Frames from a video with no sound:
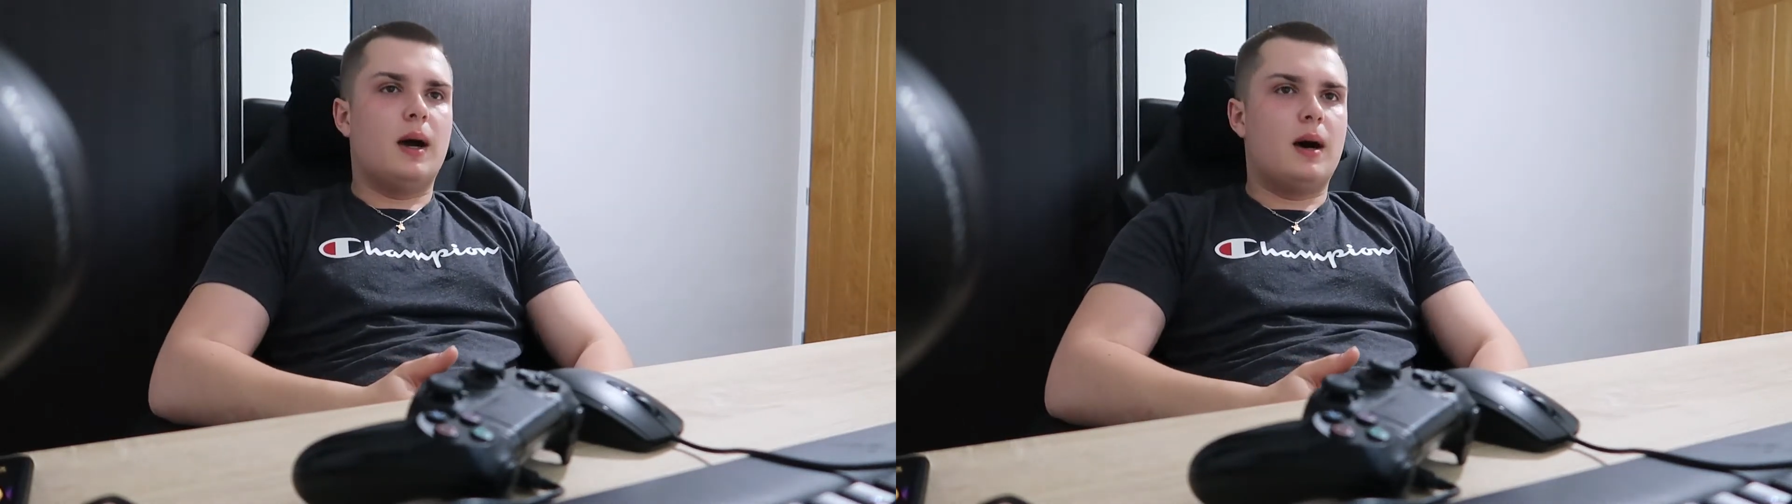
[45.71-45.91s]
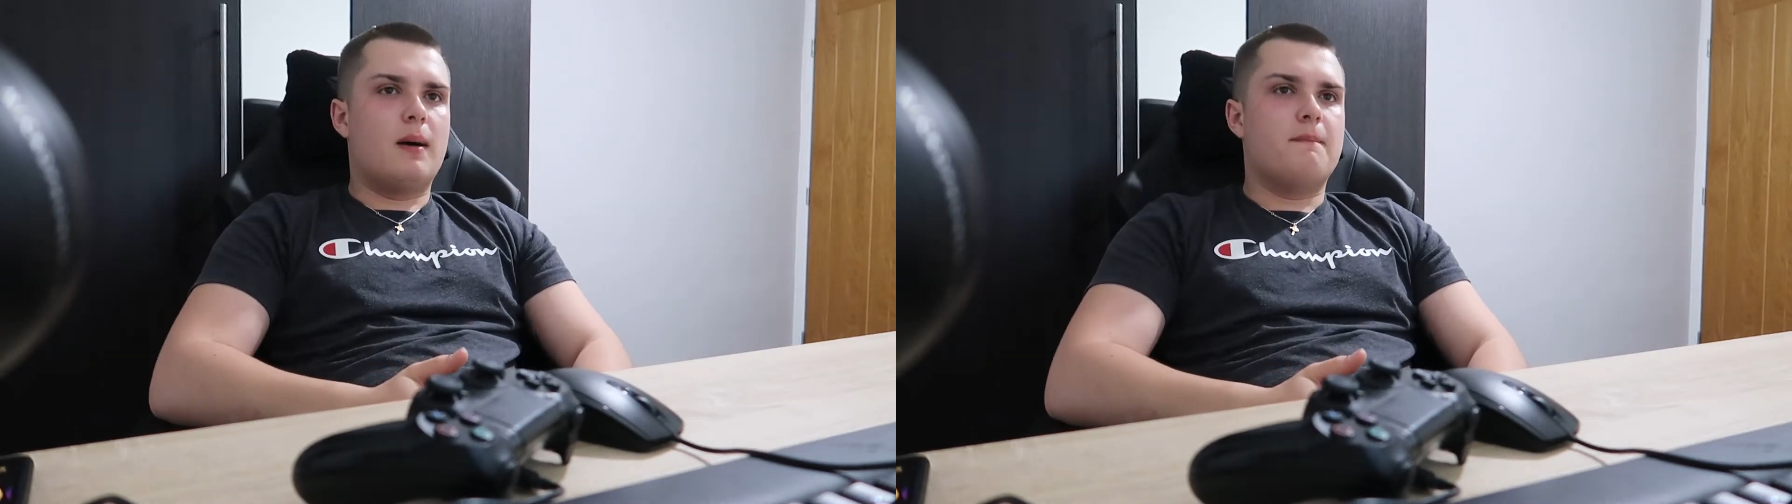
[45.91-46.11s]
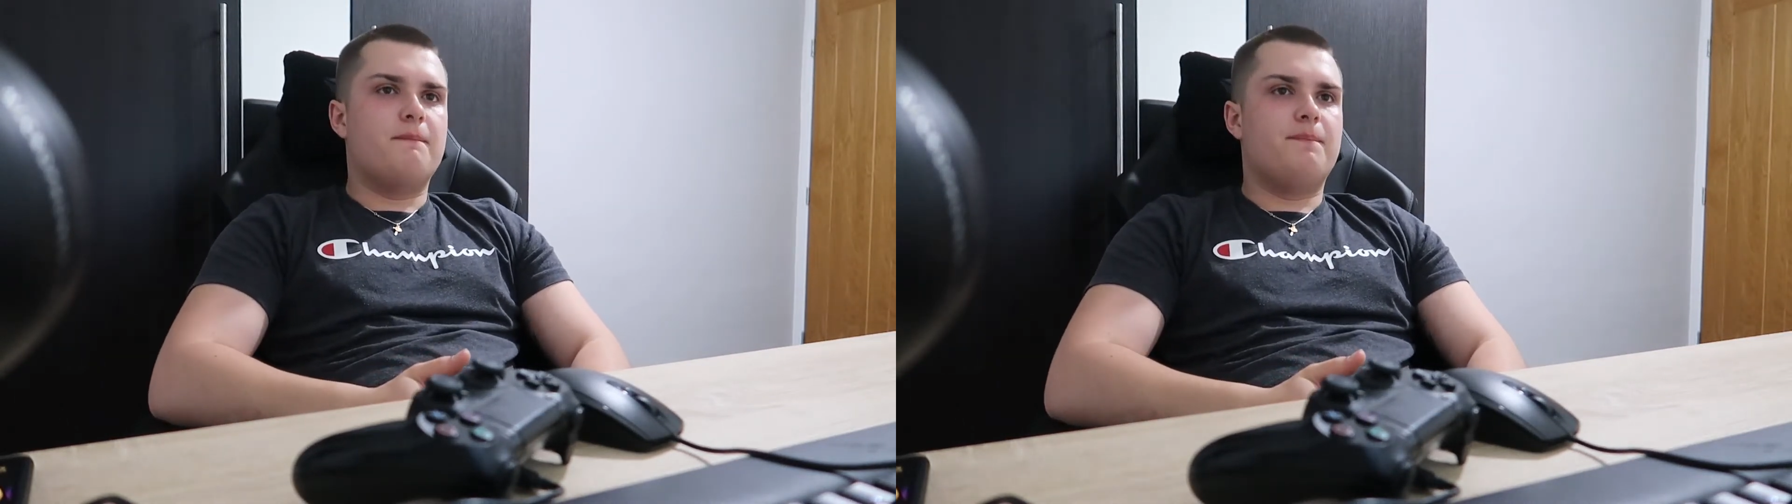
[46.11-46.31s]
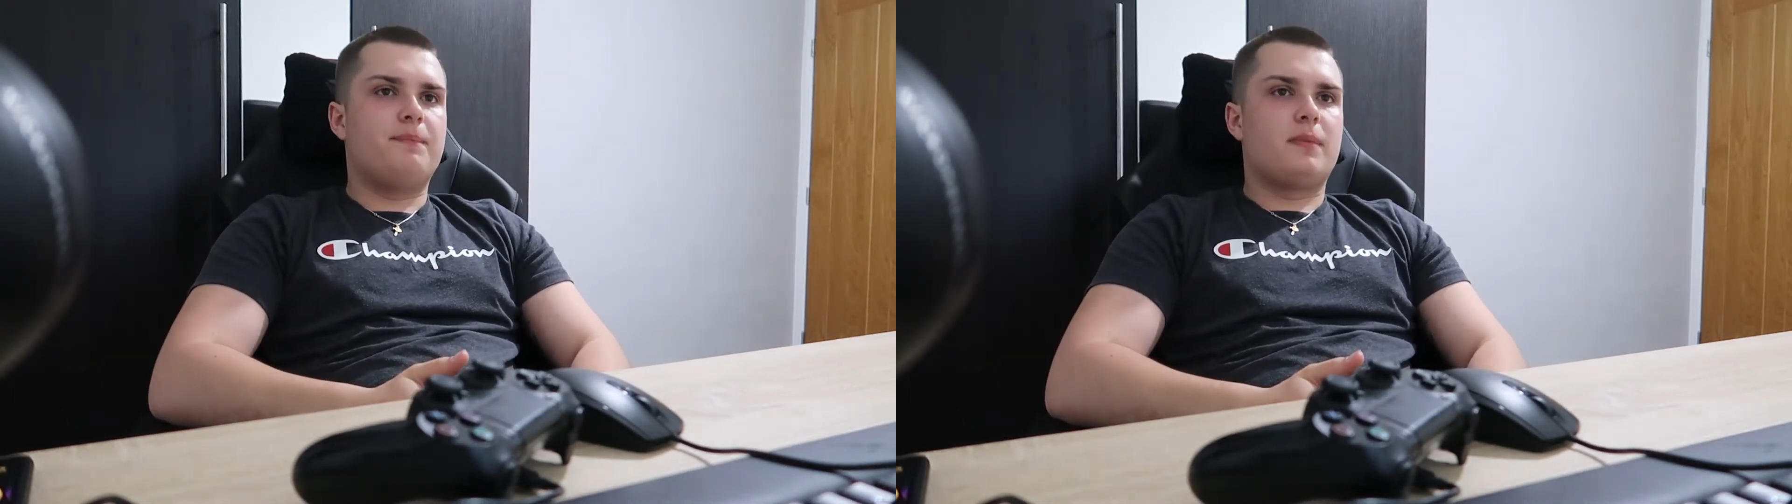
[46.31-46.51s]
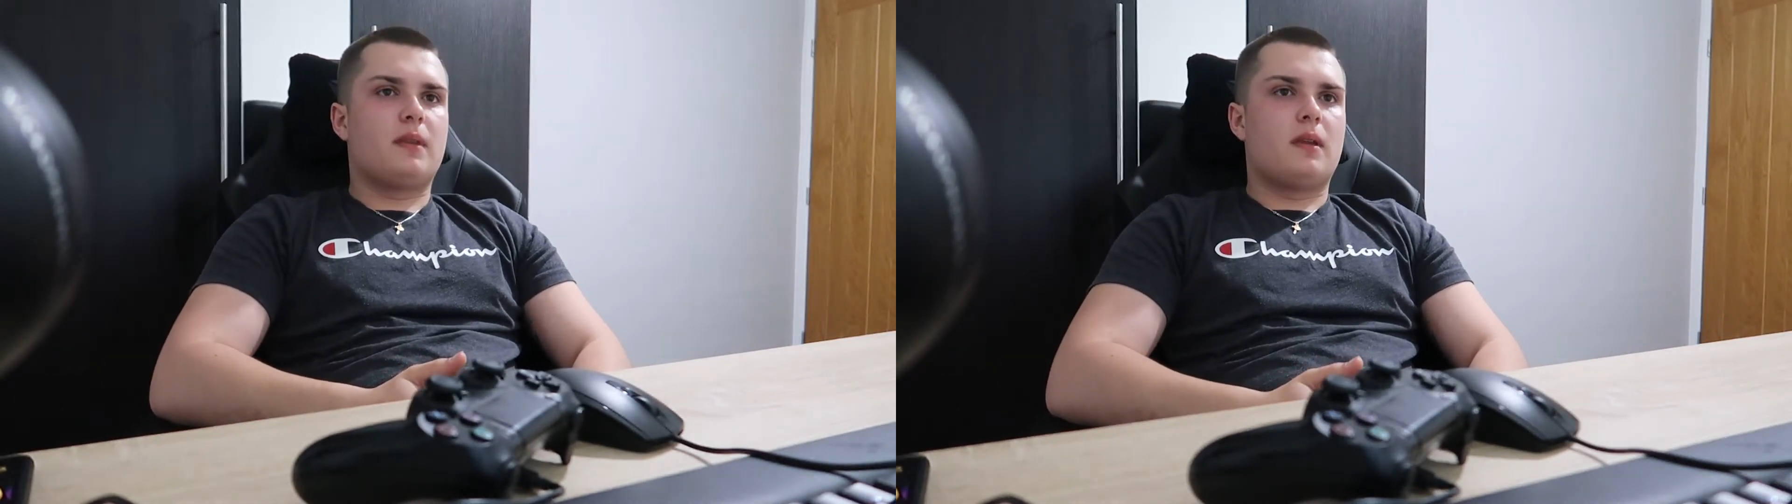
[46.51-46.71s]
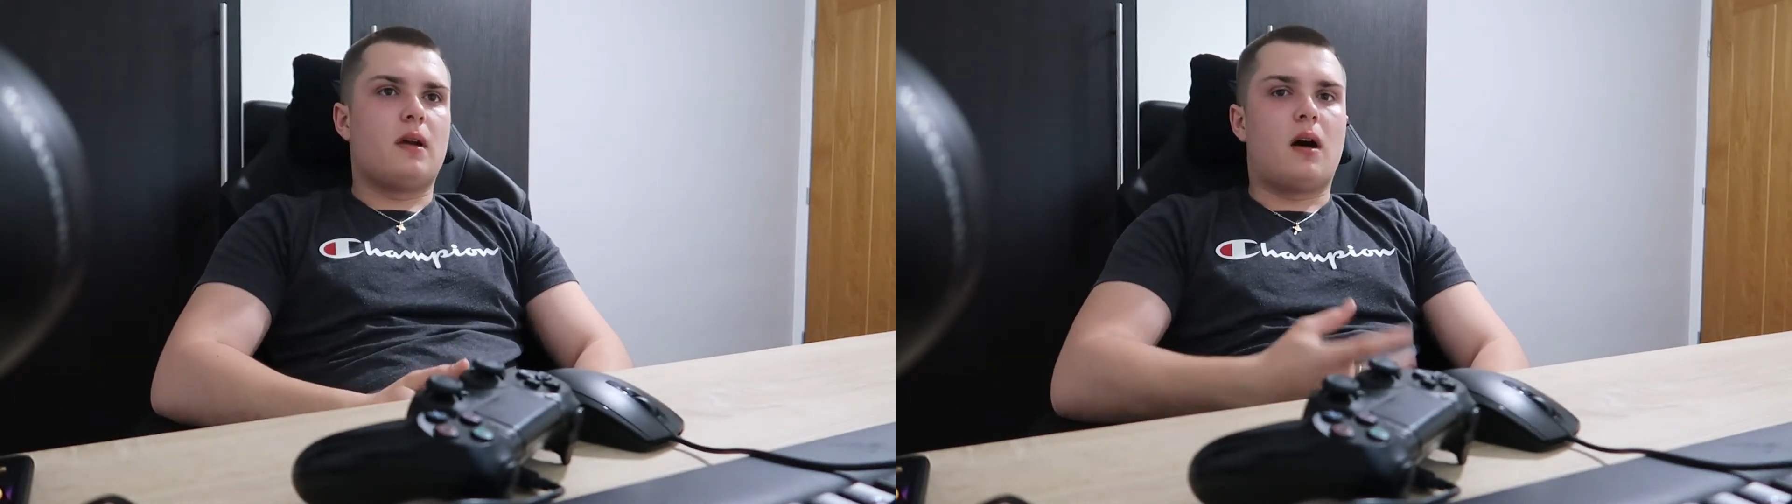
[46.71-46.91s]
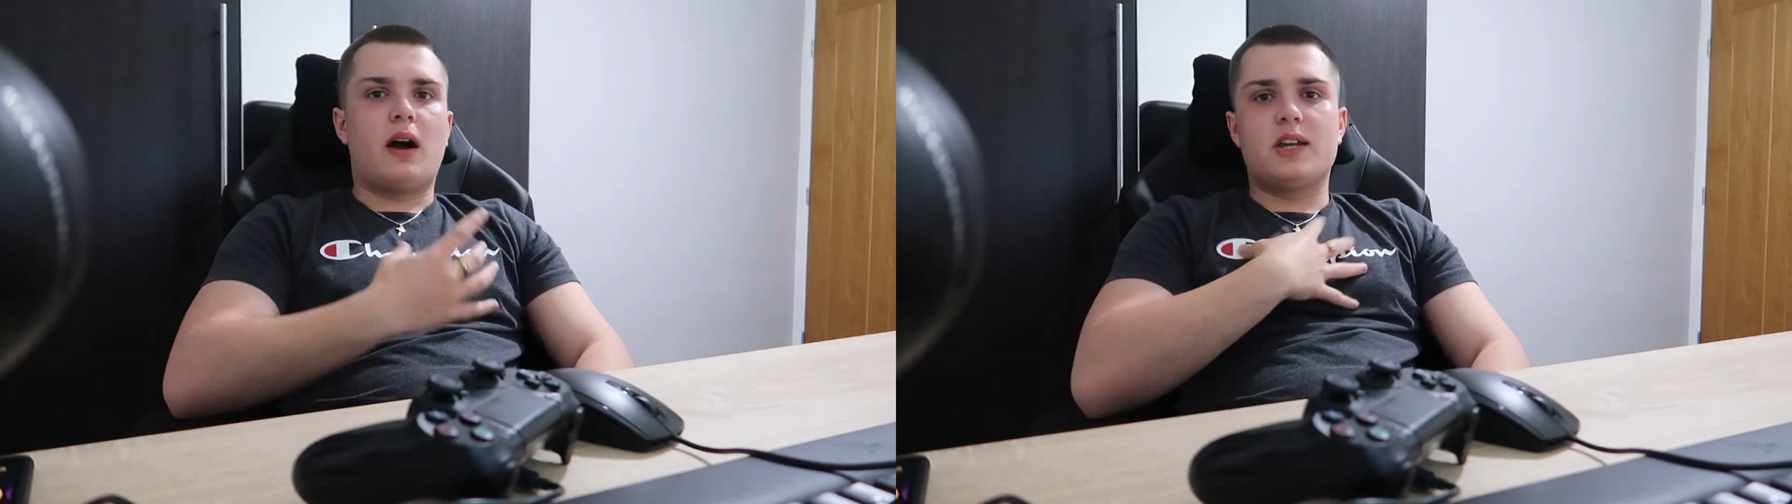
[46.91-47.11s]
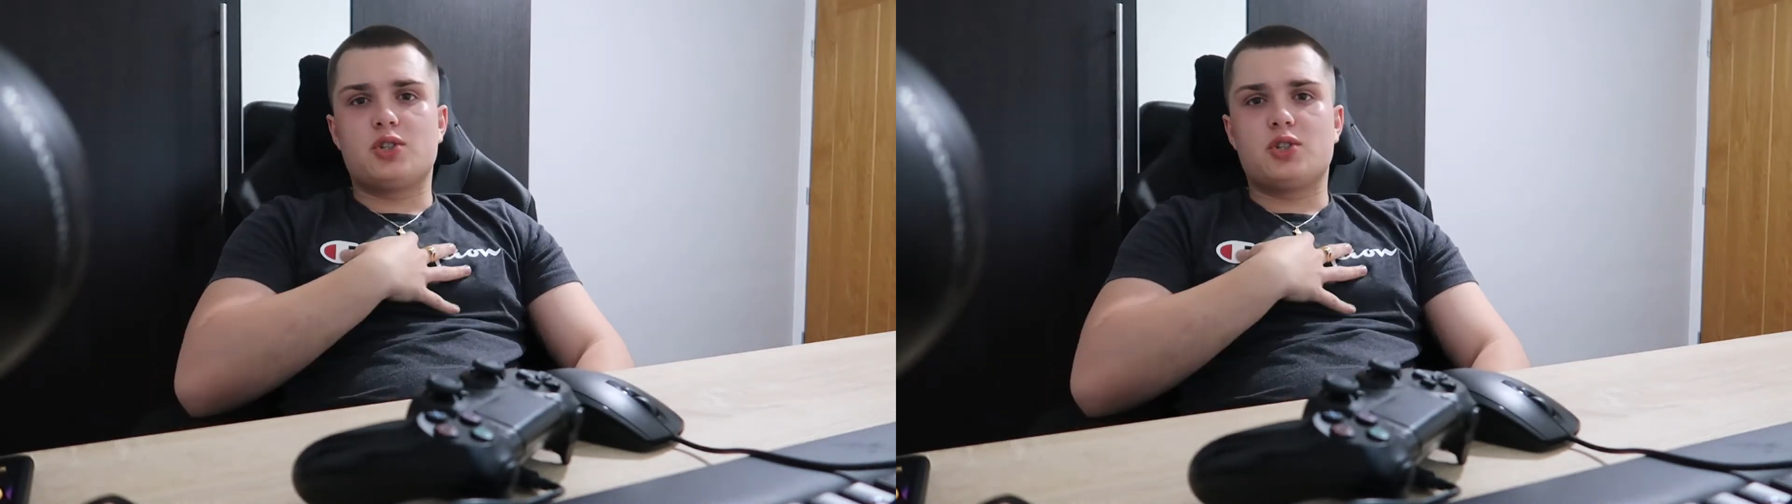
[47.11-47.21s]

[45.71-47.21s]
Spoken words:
I